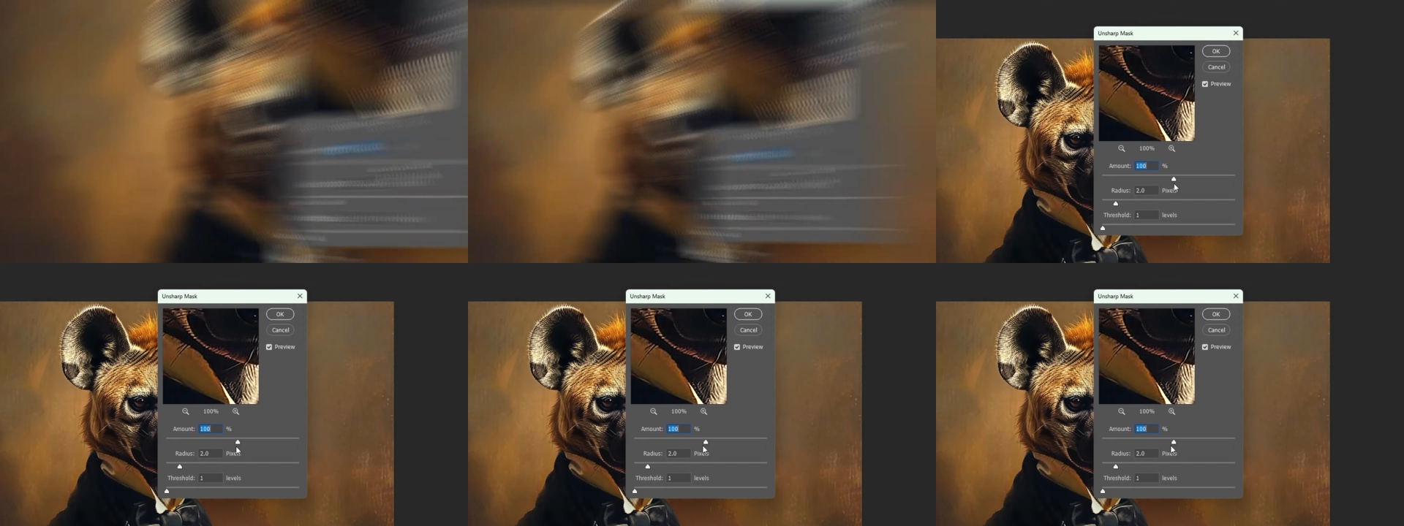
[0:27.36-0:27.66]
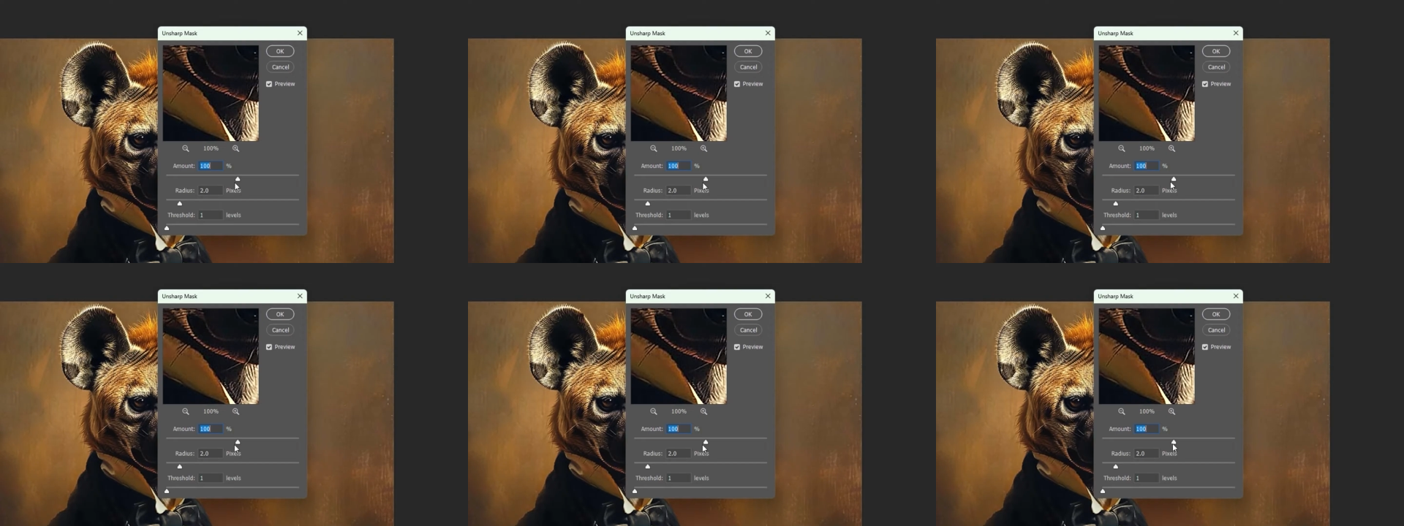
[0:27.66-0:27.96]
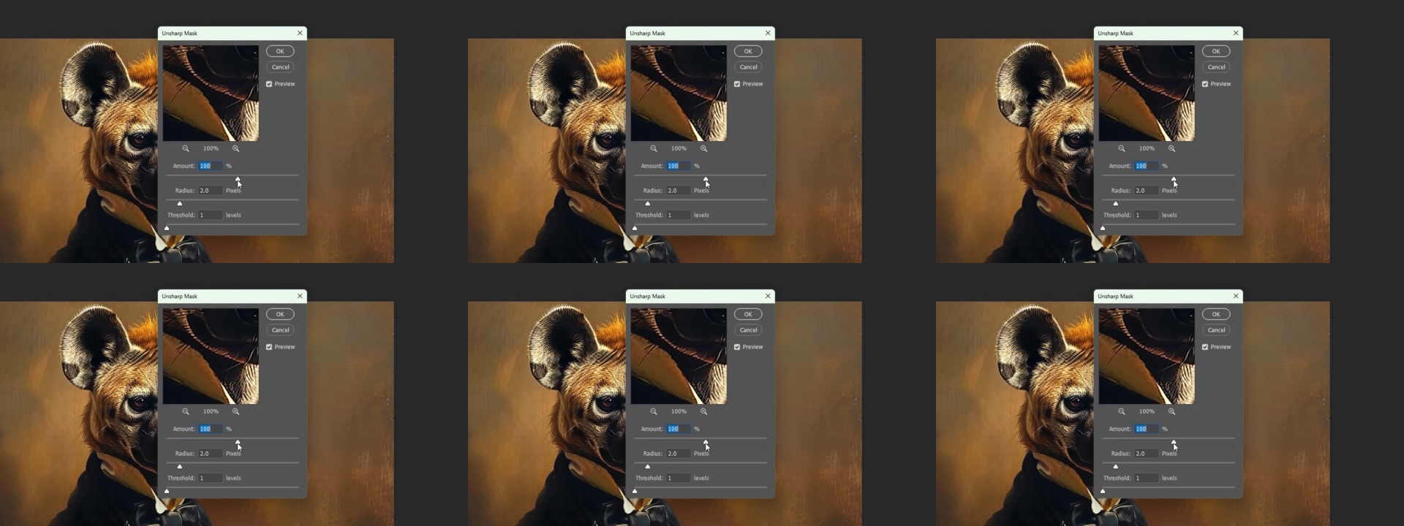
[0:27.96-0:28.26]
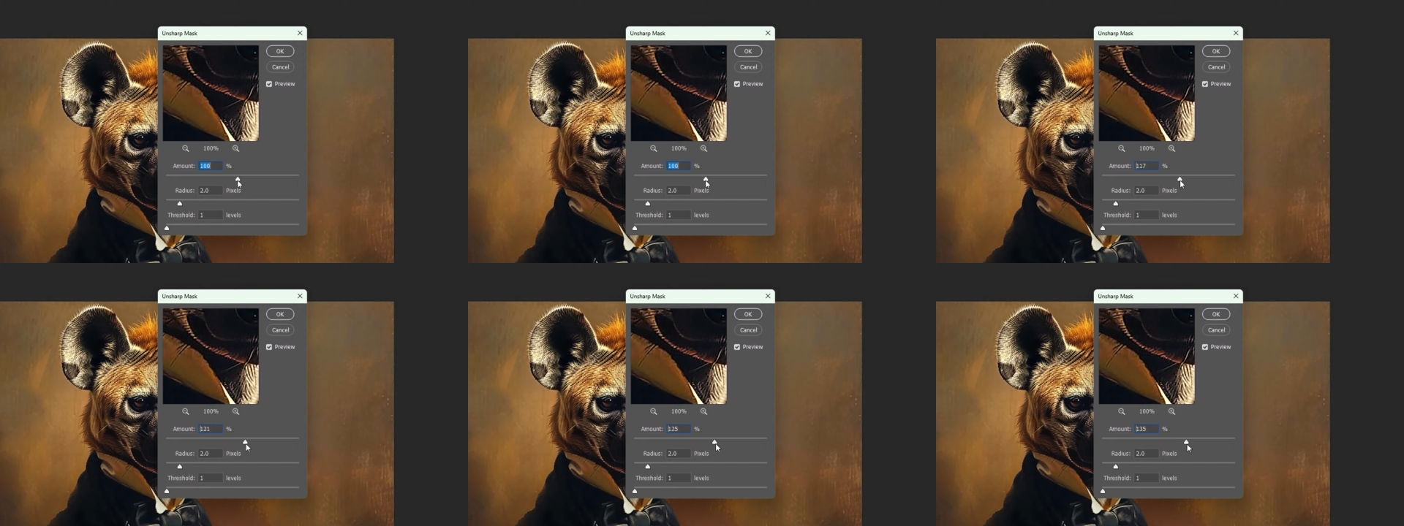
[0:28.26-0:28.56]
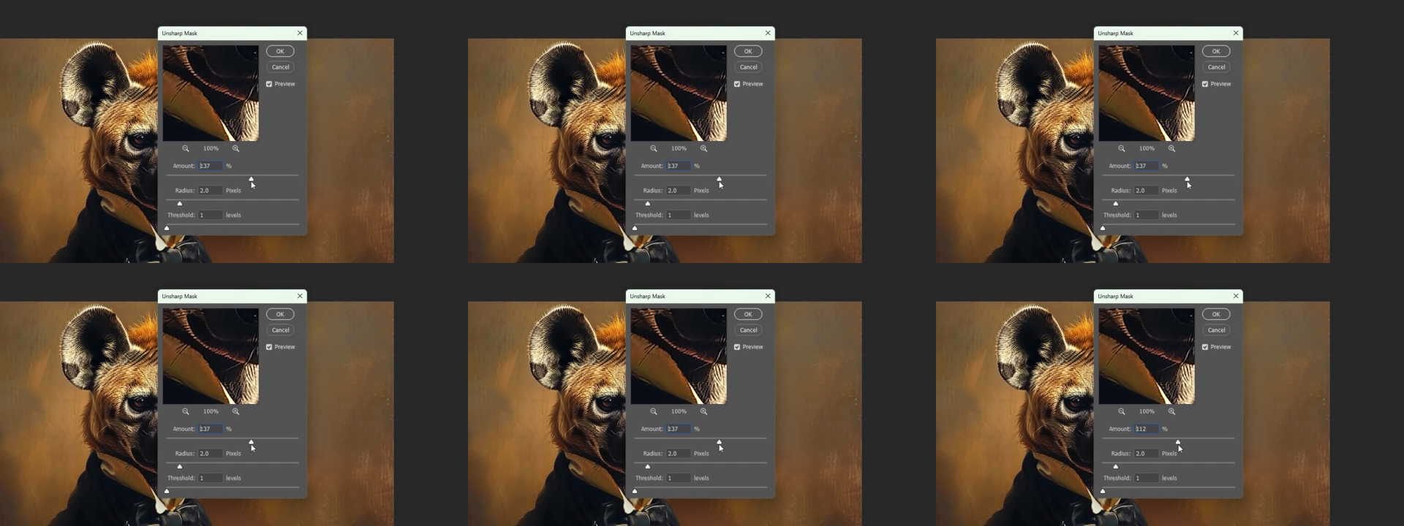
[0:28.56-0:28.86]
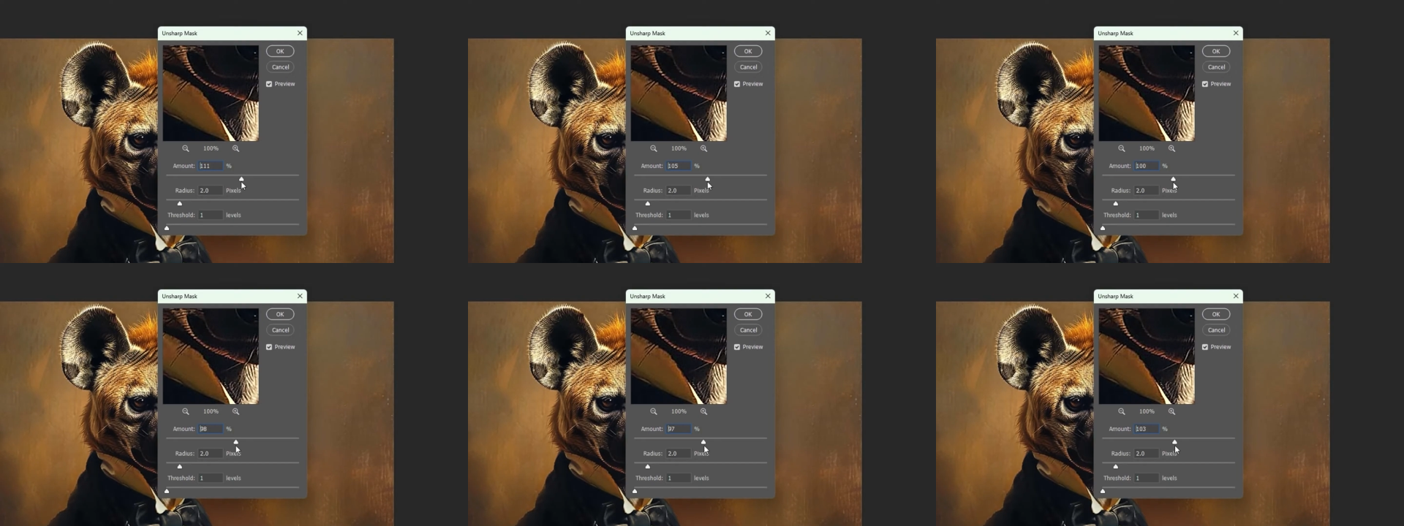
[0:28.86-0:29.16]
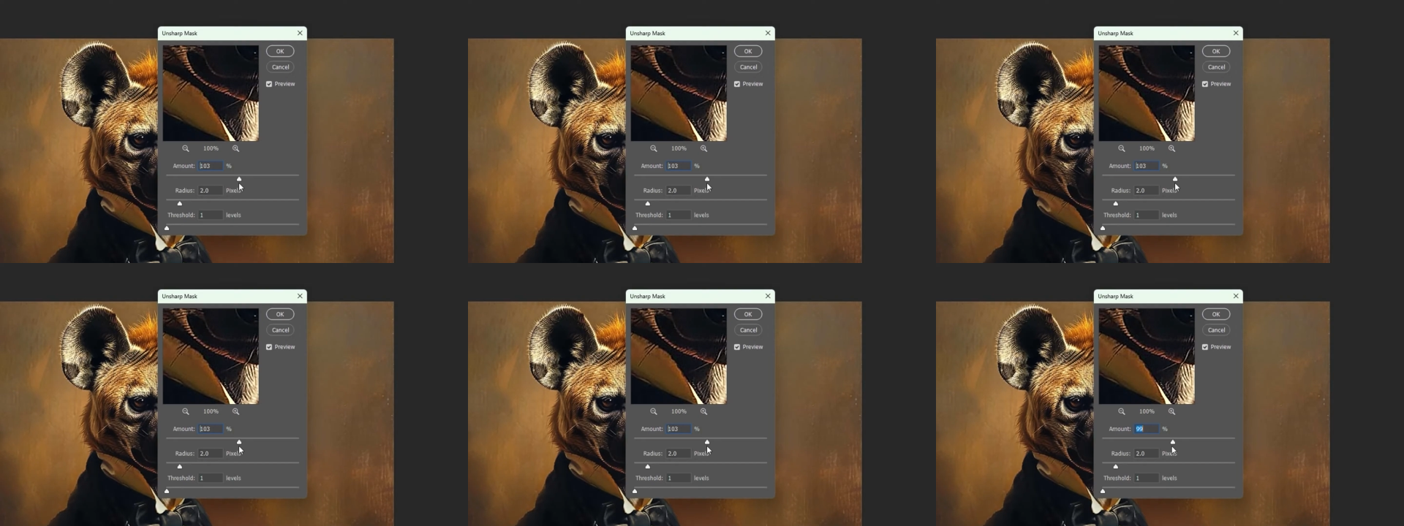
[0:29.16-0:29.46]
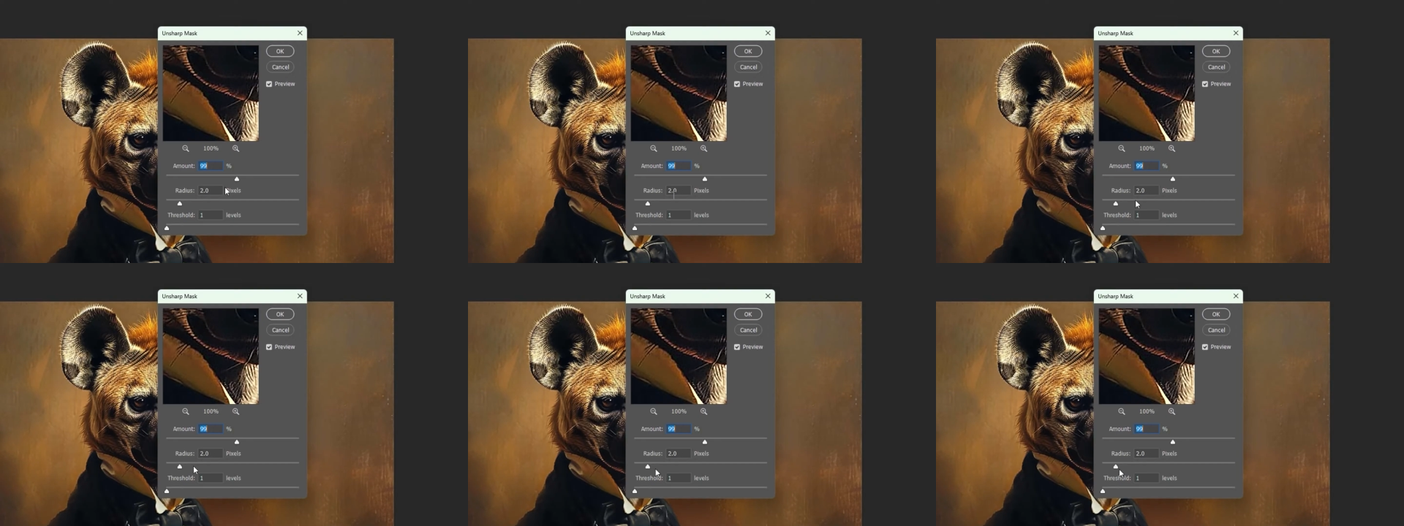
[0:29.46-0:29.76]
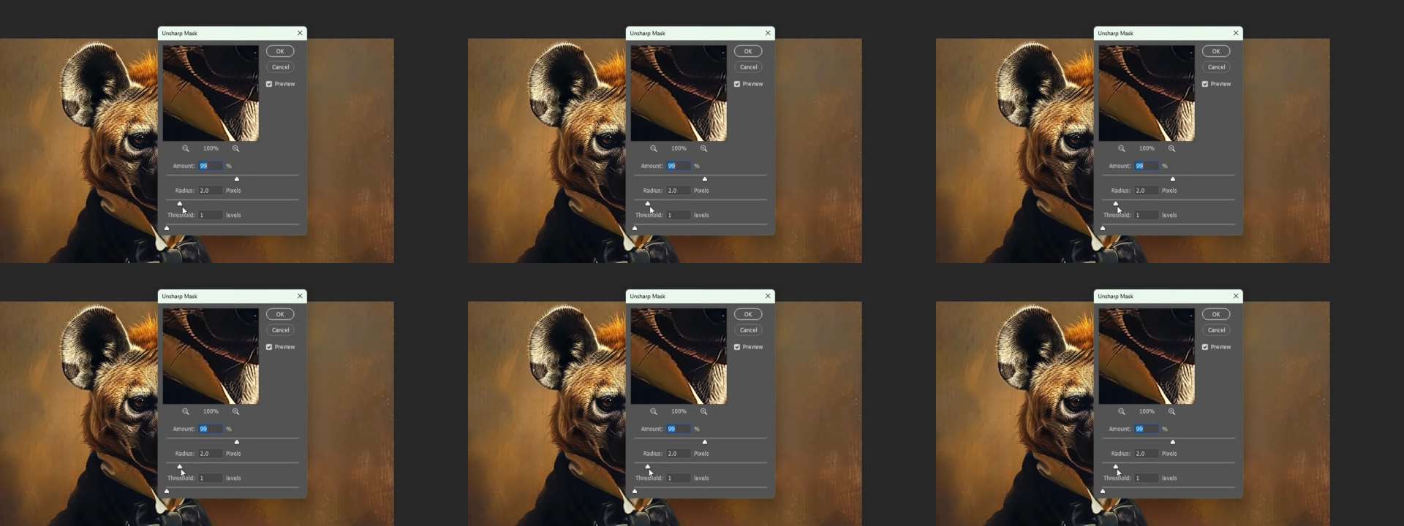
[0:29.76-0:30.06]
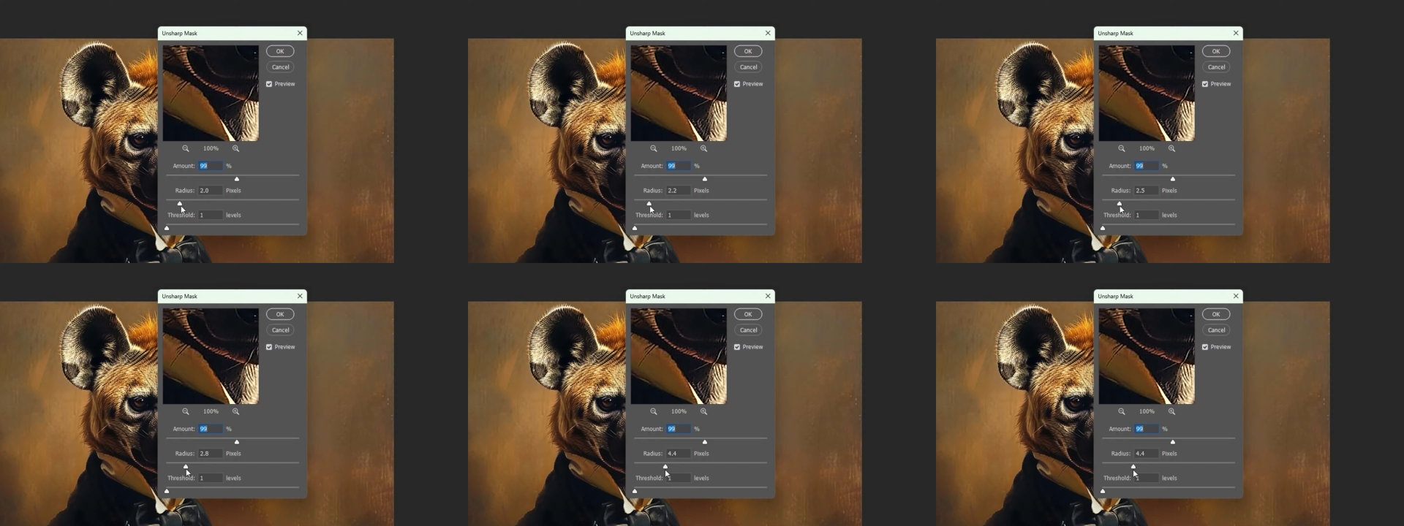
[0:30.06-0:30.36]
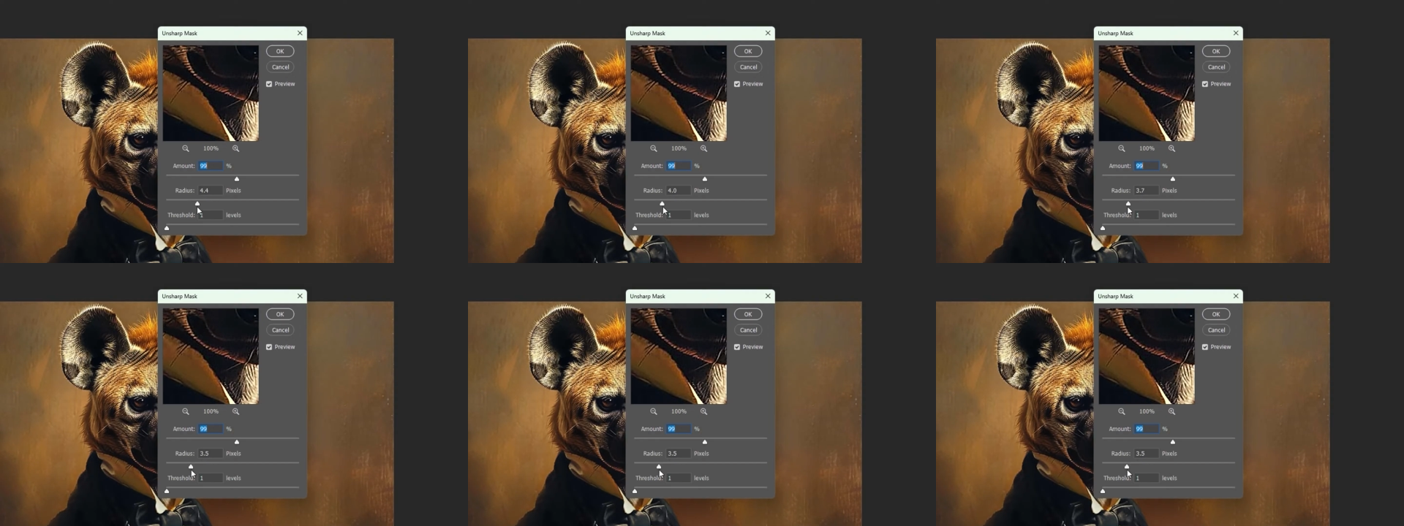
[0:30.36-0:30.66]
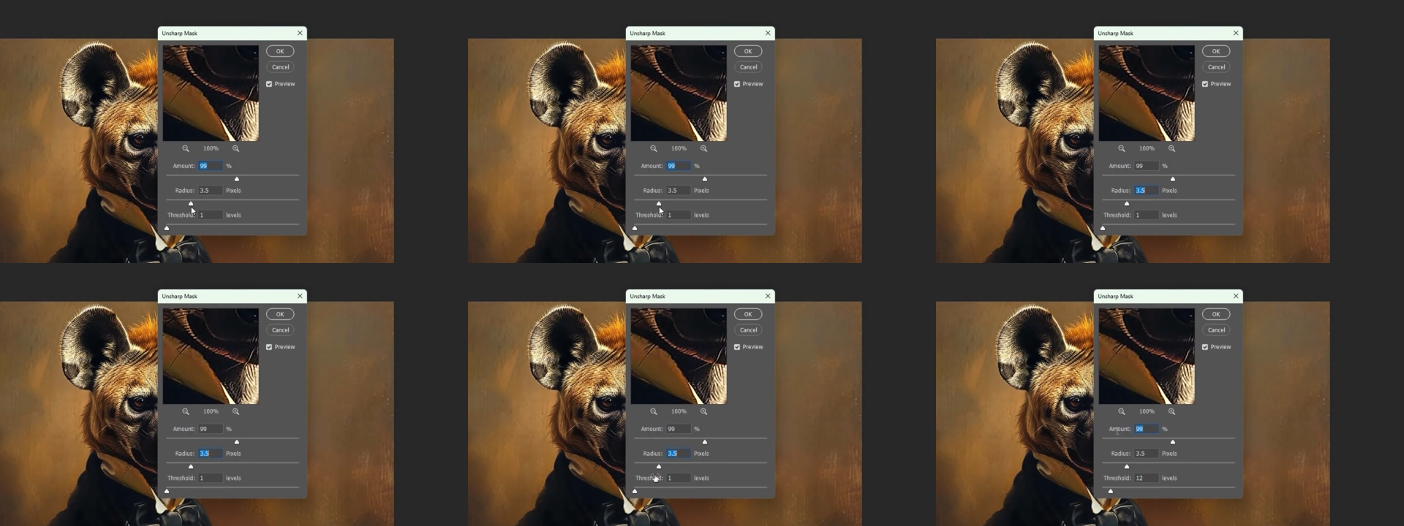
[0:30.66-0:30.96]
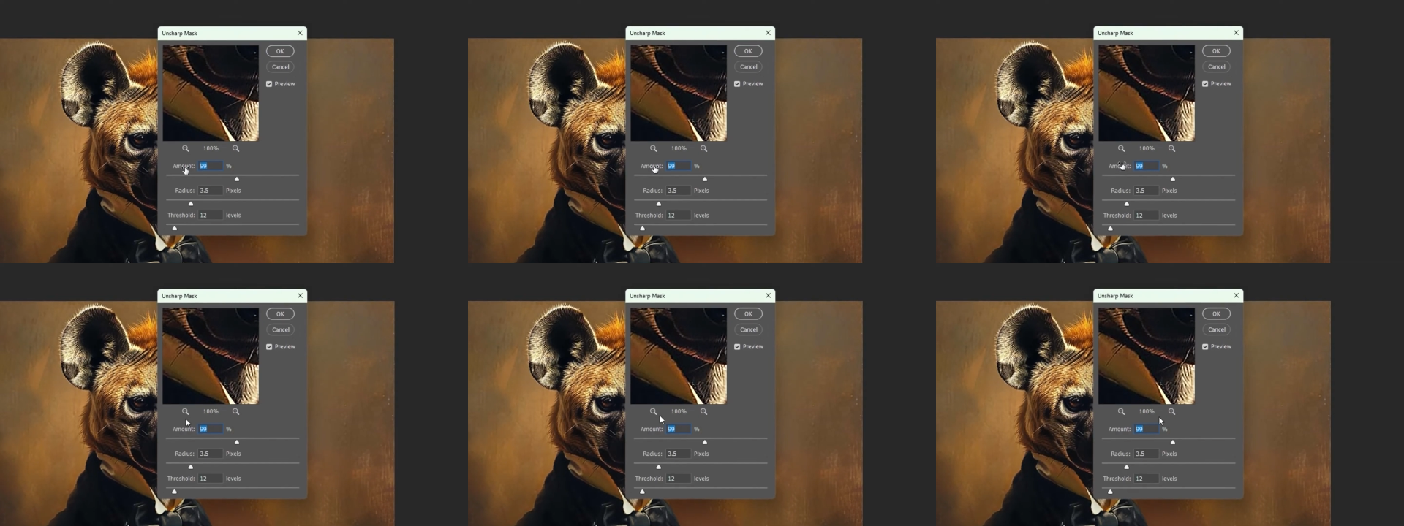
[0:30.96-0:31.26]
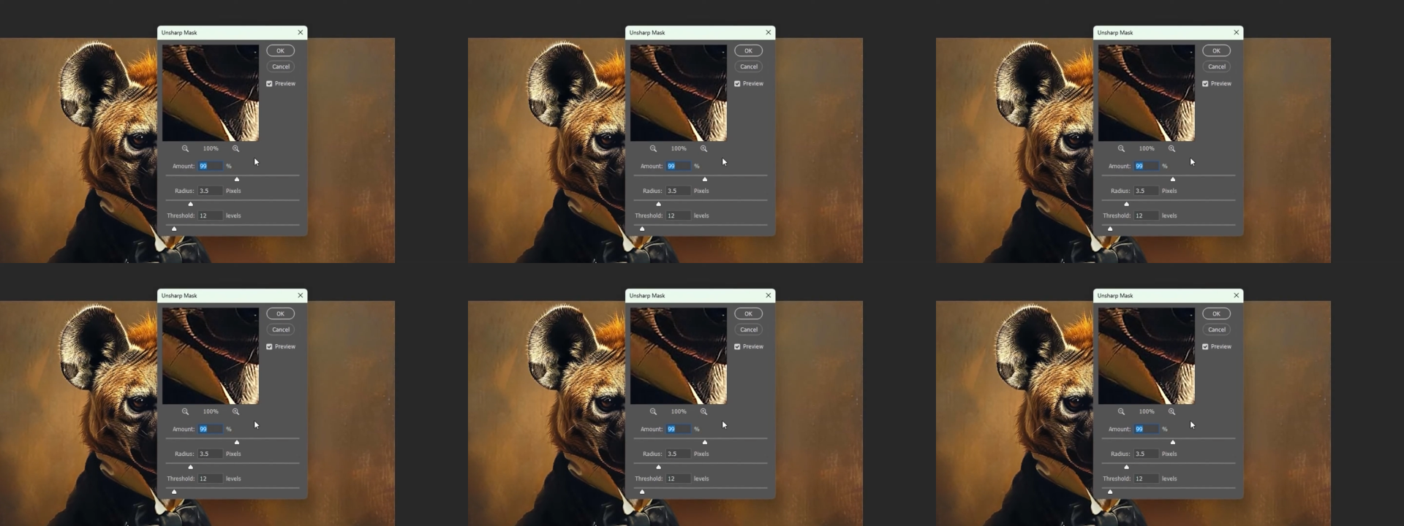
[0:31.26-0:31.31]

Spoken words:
(no speaker visible)